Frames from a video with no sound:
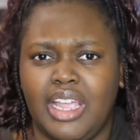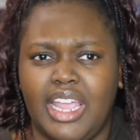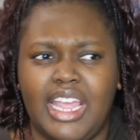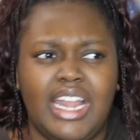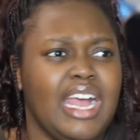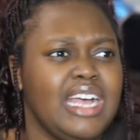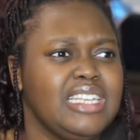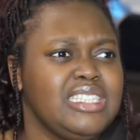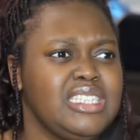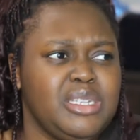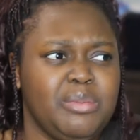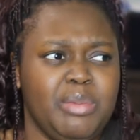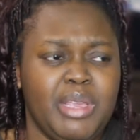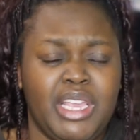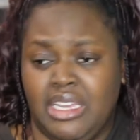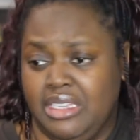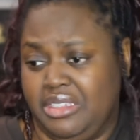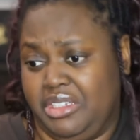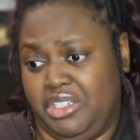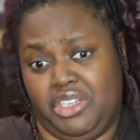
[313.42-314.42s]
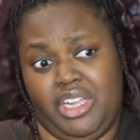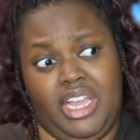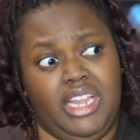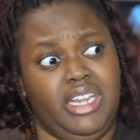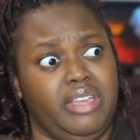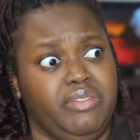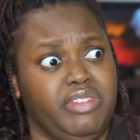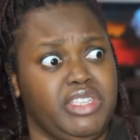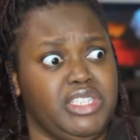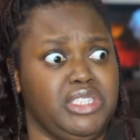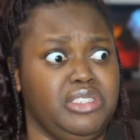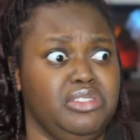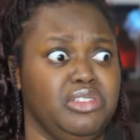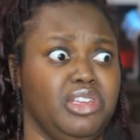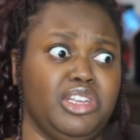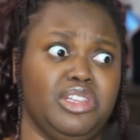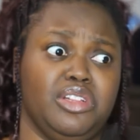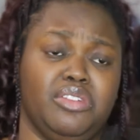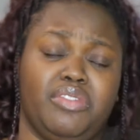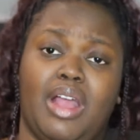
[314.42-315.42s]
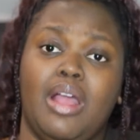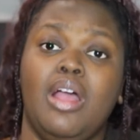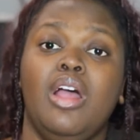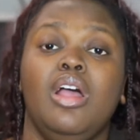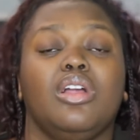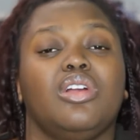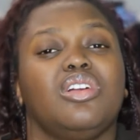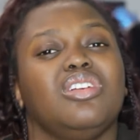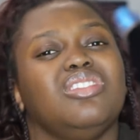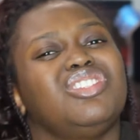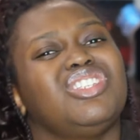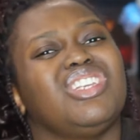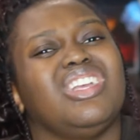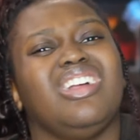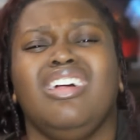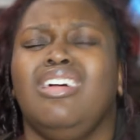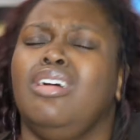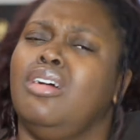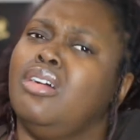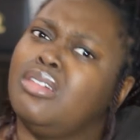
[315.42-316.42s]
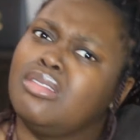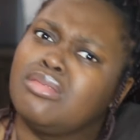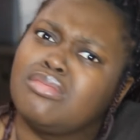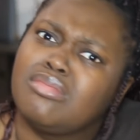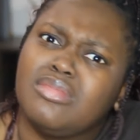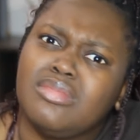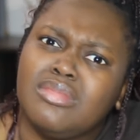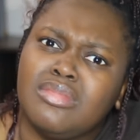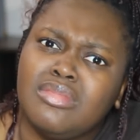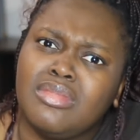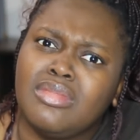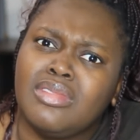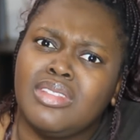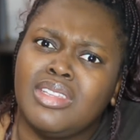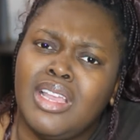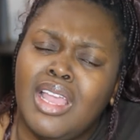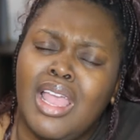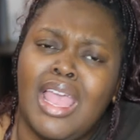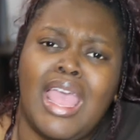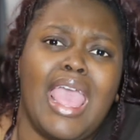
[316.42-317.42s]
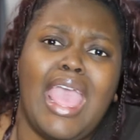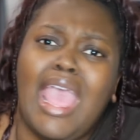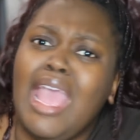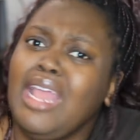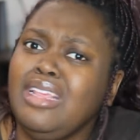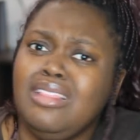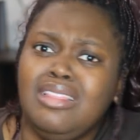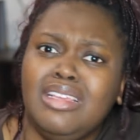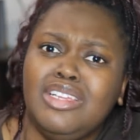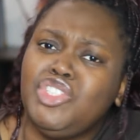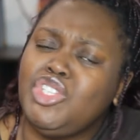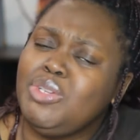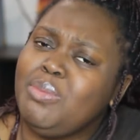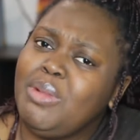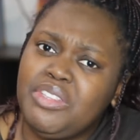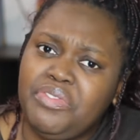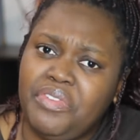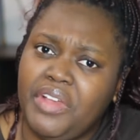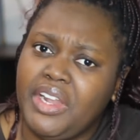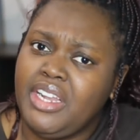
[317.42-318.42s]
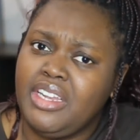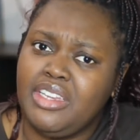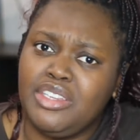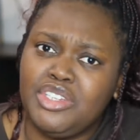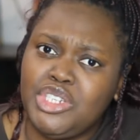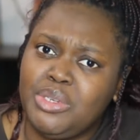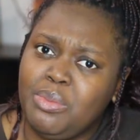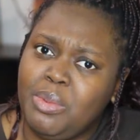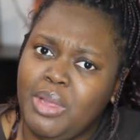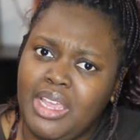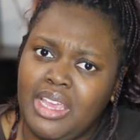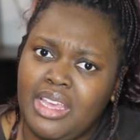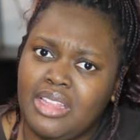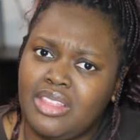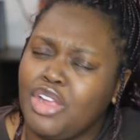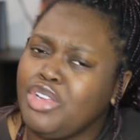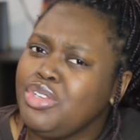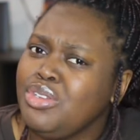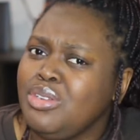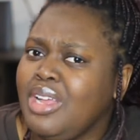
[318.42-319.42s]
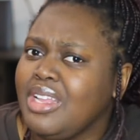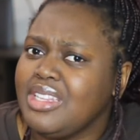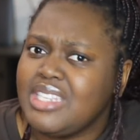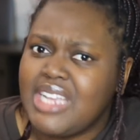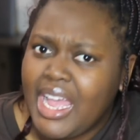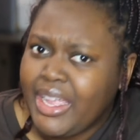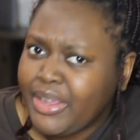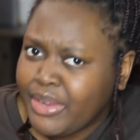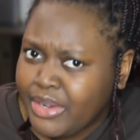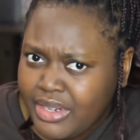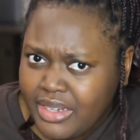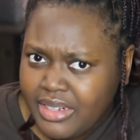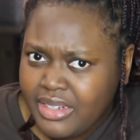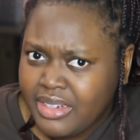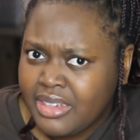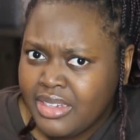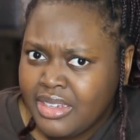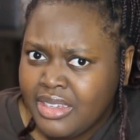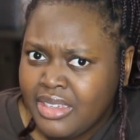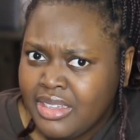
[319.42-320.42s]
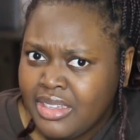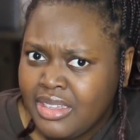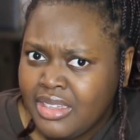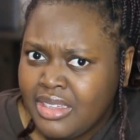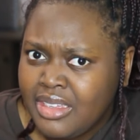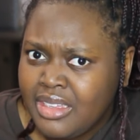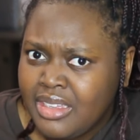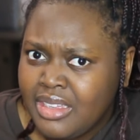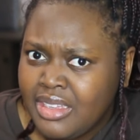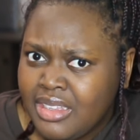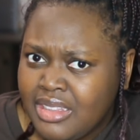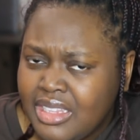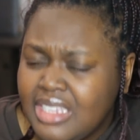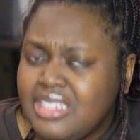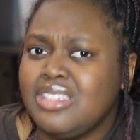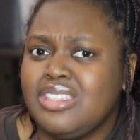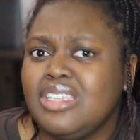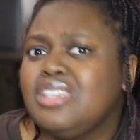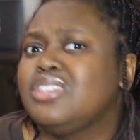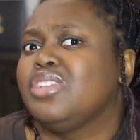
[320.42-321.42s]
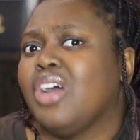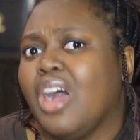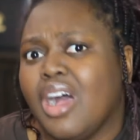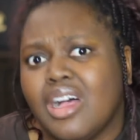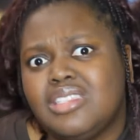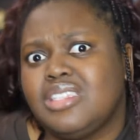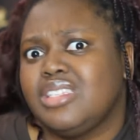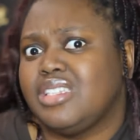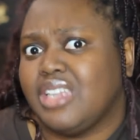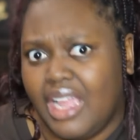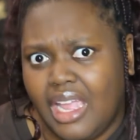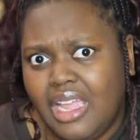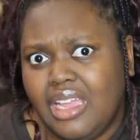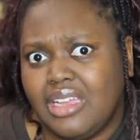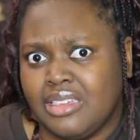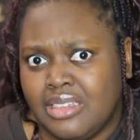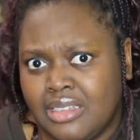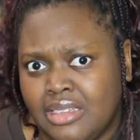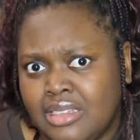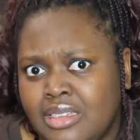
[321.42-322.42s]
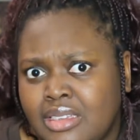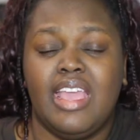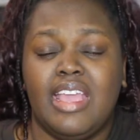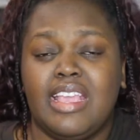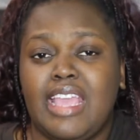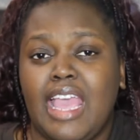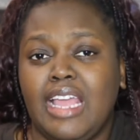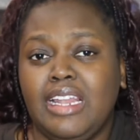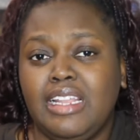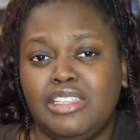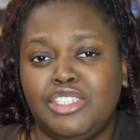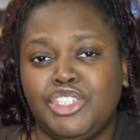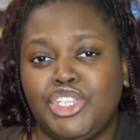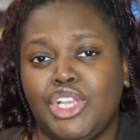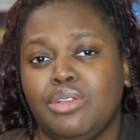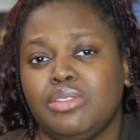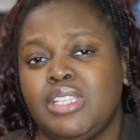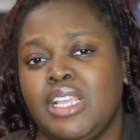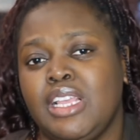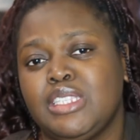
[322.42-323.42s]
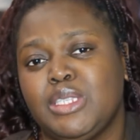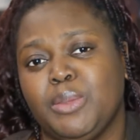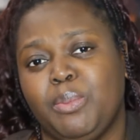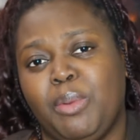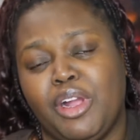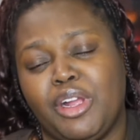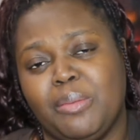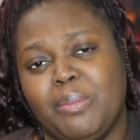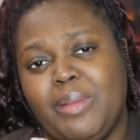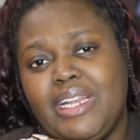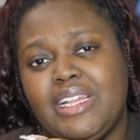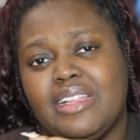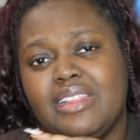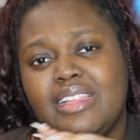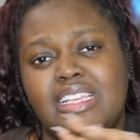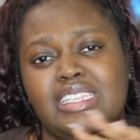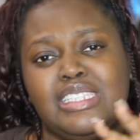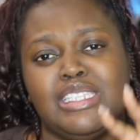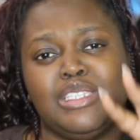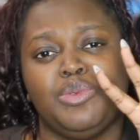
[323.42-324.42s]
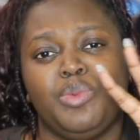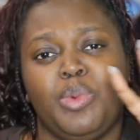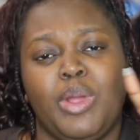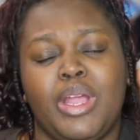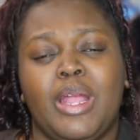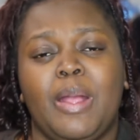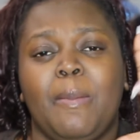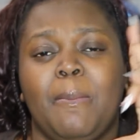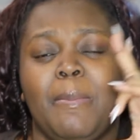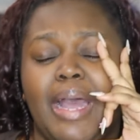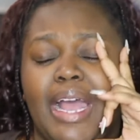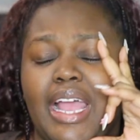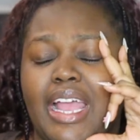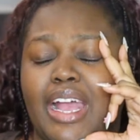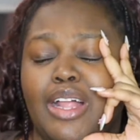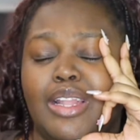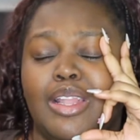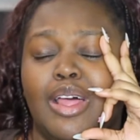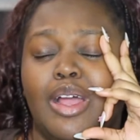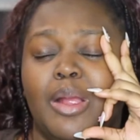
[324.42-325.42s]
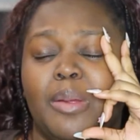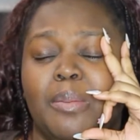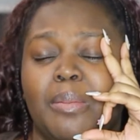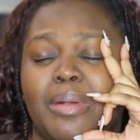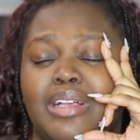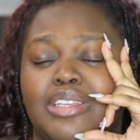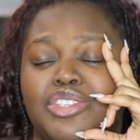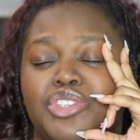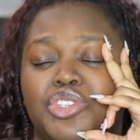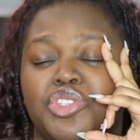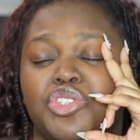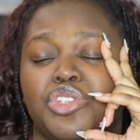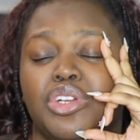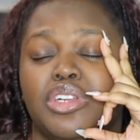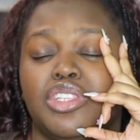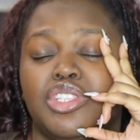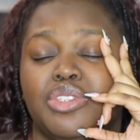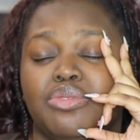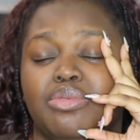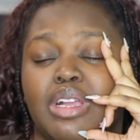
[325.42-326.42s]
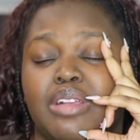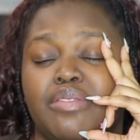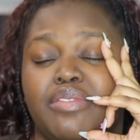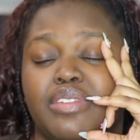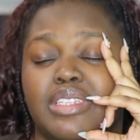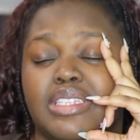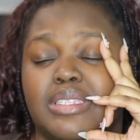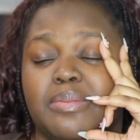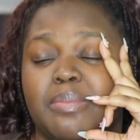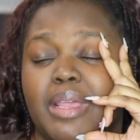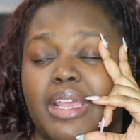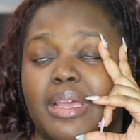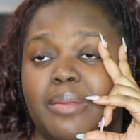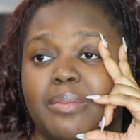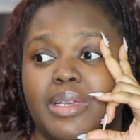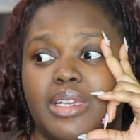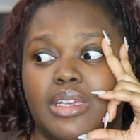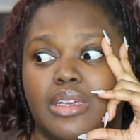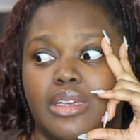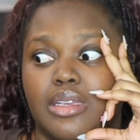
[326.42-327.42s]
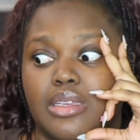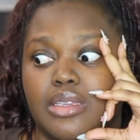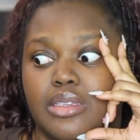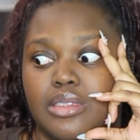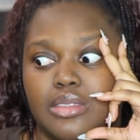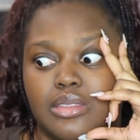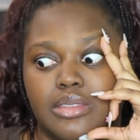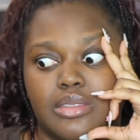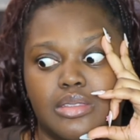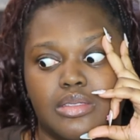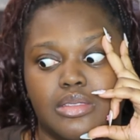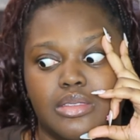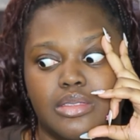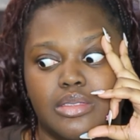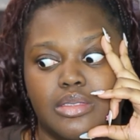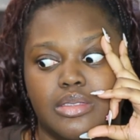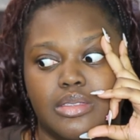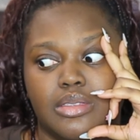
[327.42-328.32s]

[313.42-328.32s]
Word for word: It has to be you're kind of giving serial killer vibe. Girl, Anything she must find an issue with. Are you not tired? This is exhausting. Kenneth shows his apartment, and this is where my alarm bells just started to ring for this man because